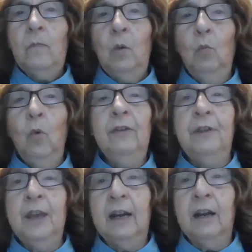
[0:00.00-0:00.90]
with
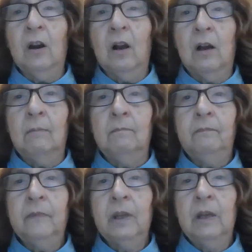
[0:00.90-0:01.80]
their, um,
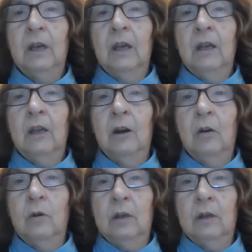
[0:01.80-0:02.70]
you
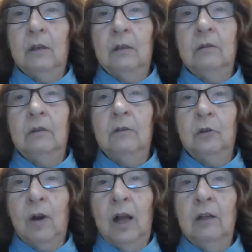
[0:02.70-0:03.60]
know, uh,
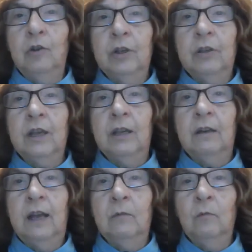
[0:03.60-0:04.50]
neurologist
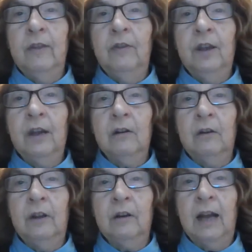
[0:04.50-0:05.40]
and and with their
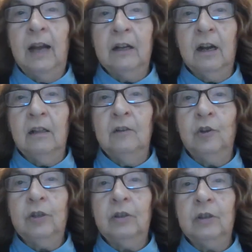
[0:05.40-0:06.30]
their
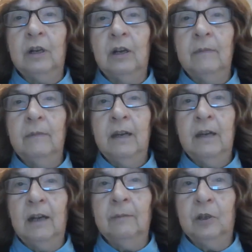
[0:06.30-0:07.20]
gynecologist um, and
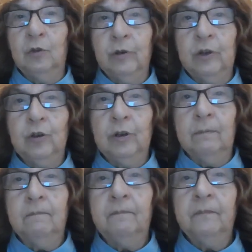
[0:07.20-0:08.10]
obstetrician.